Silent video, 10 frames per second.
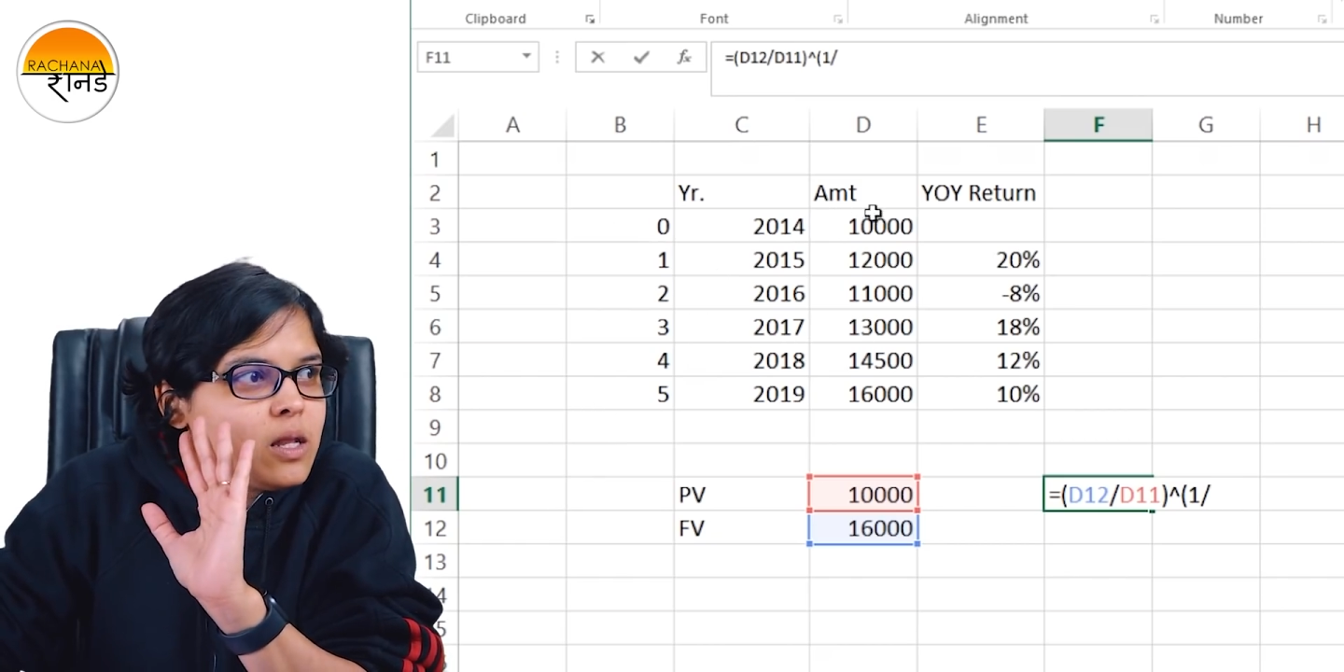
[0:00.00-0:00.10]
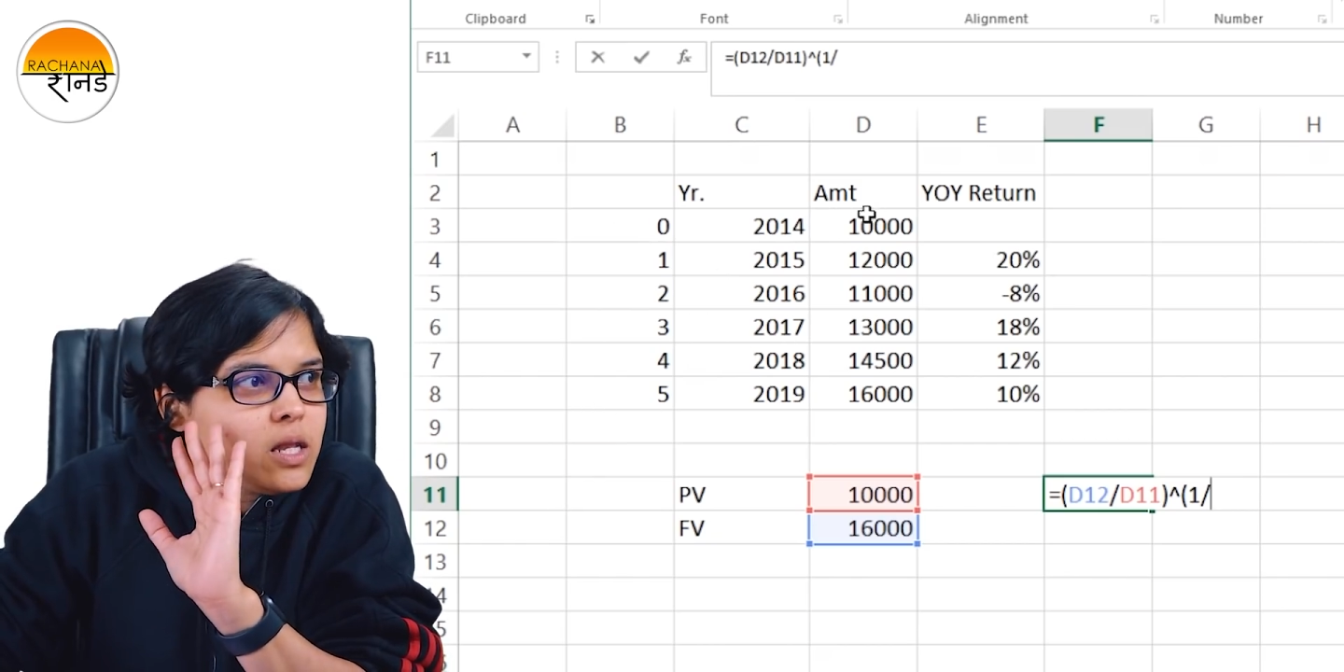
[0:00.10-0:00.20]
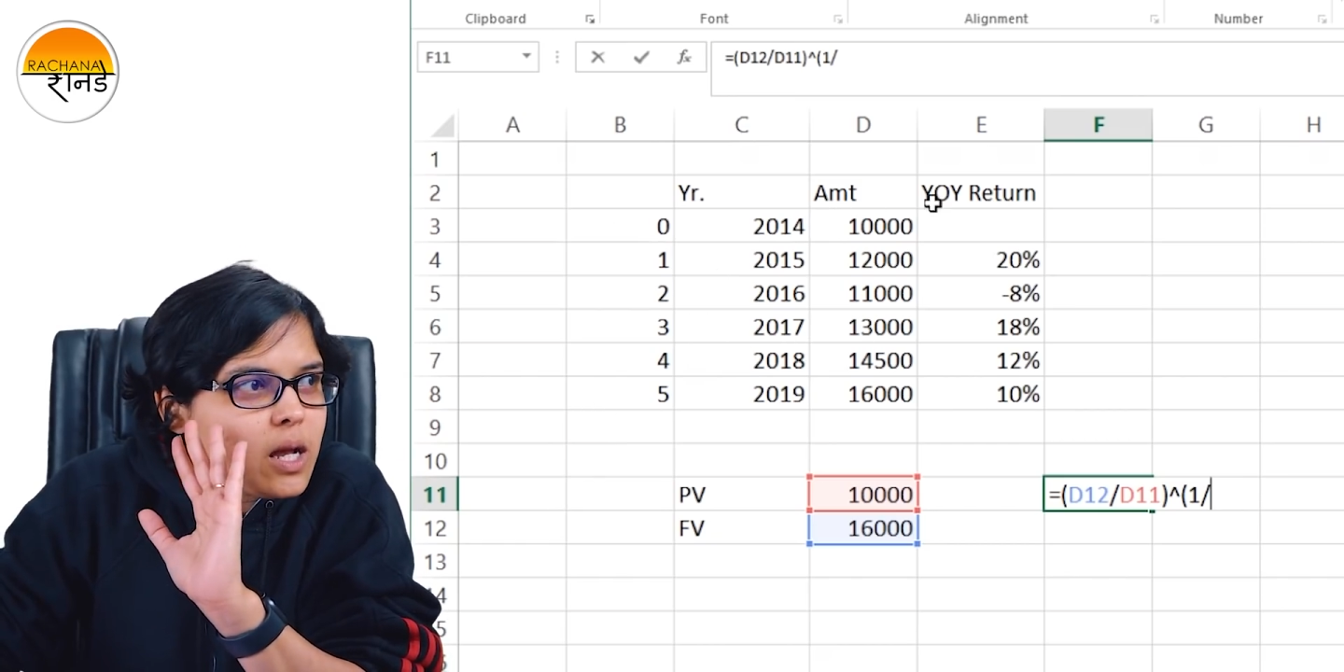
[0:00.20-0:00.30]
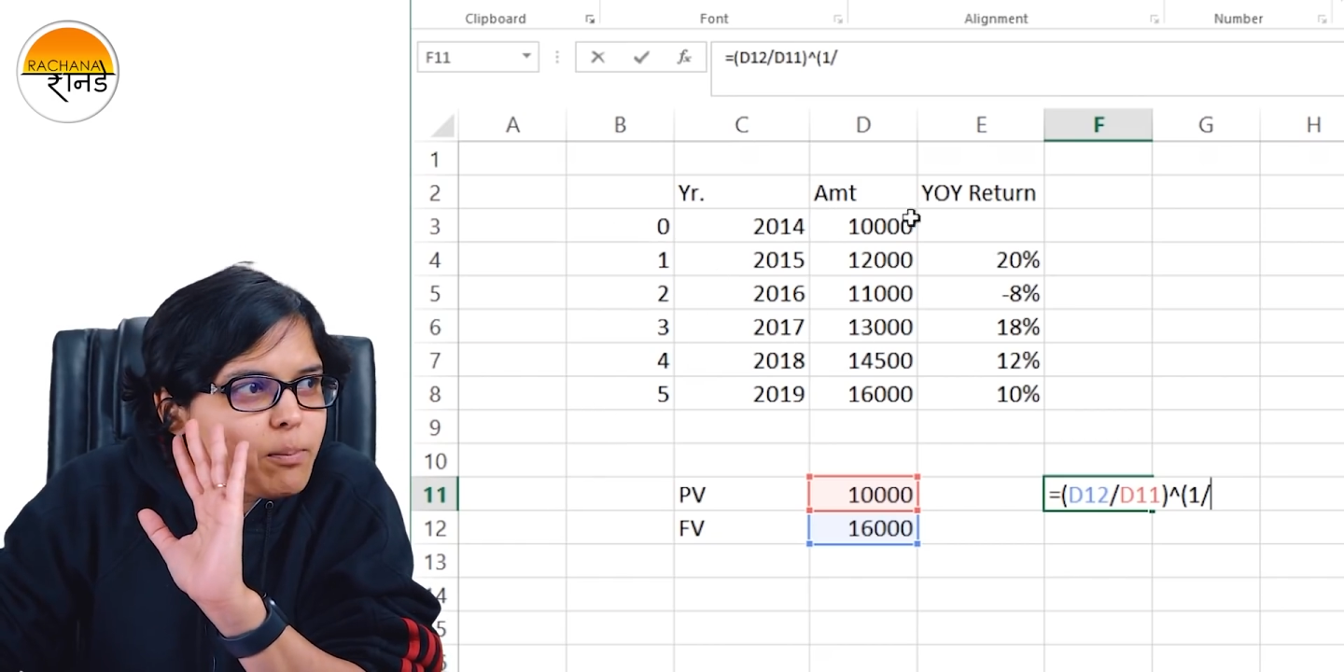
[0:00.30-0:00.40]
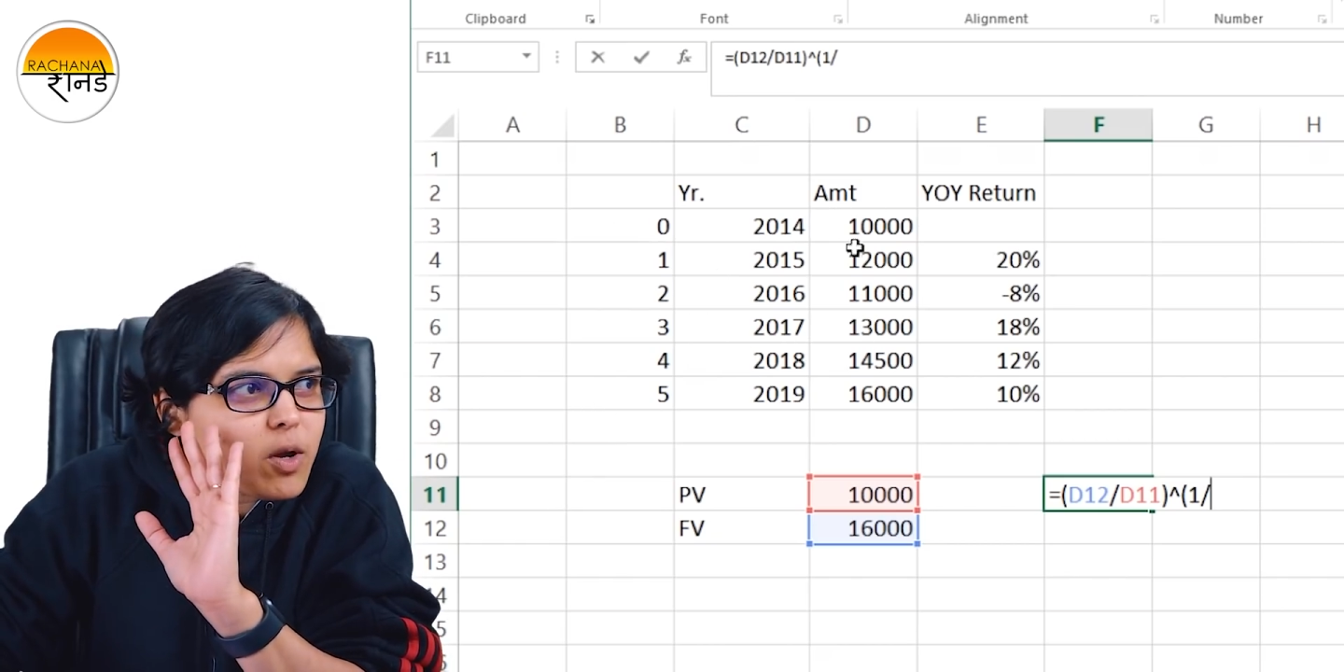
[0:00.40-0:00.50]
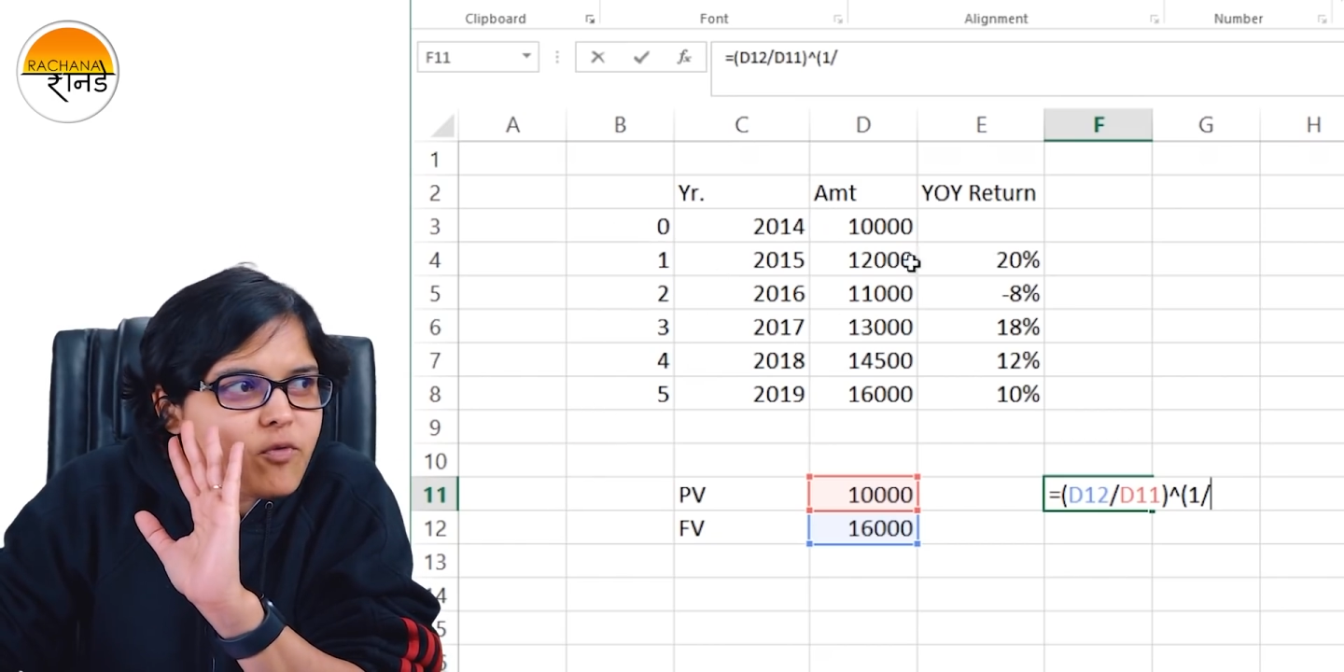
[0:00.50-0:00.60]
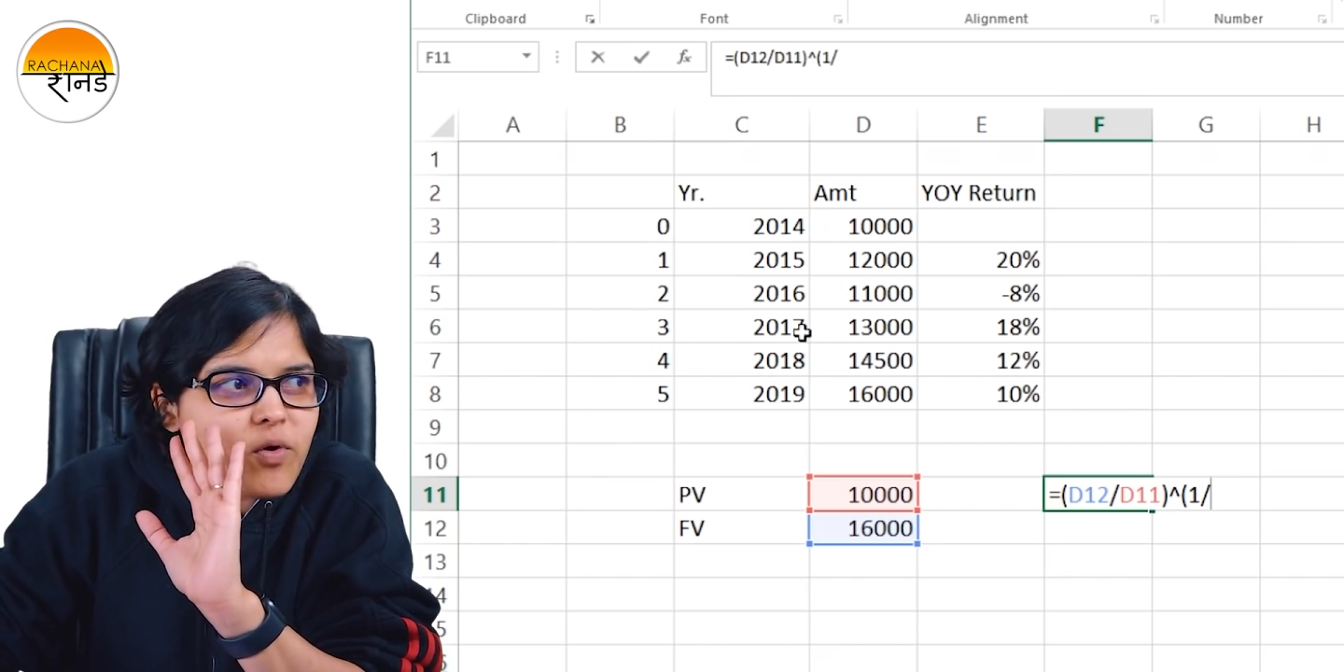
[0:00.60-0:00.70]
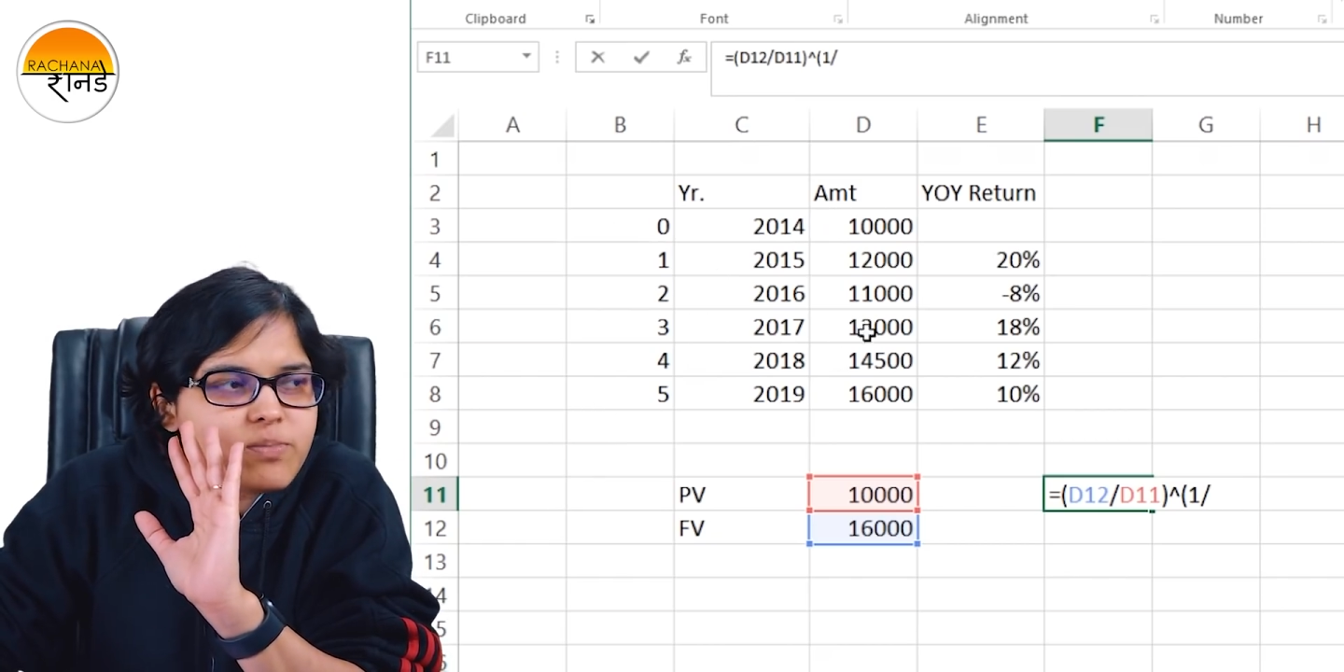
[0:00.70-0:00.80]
Number of